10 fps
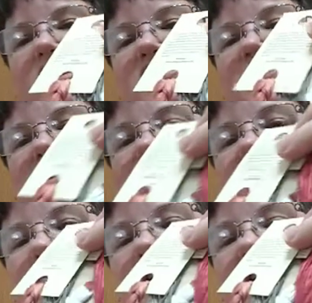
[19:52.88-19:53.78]
So these
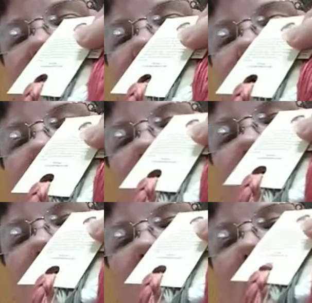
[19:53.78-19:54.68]
are really
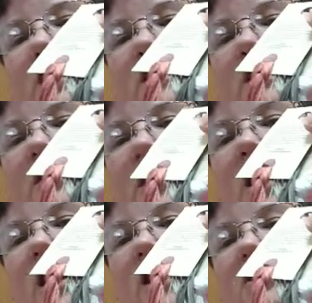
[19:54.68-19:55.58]
the
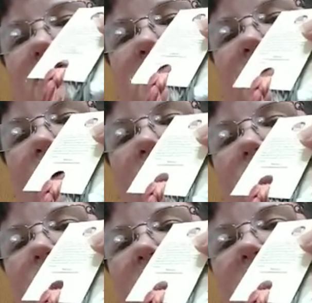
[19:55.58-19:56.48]
colors. The
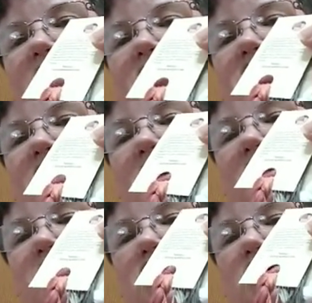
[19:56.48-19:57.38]
only one I
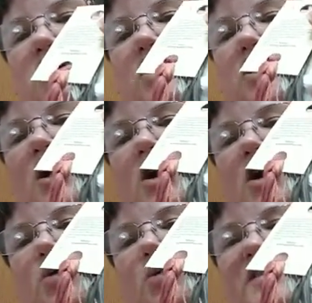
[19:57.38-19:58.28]
changed
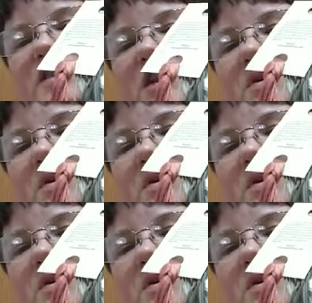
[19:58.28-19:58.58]
was there